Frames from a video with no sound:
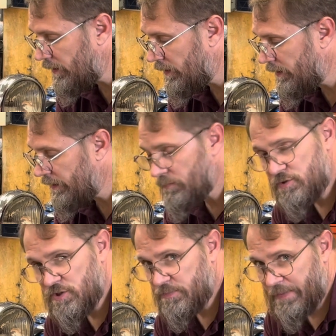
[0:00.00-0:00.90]
and it was
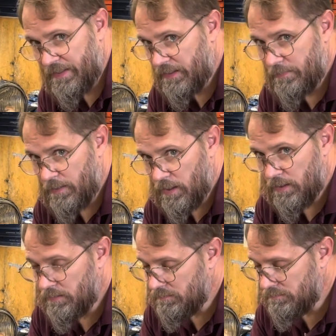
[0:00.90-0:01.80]
just spinning in the
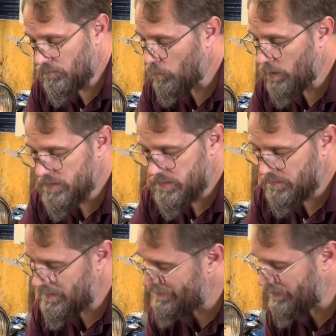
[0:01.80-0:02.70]
block. Wasn't
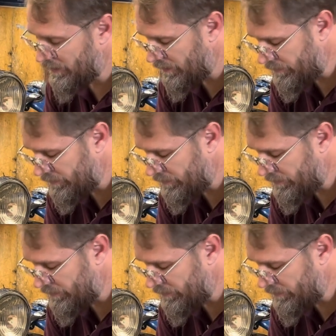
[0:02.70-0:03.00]
grabbing any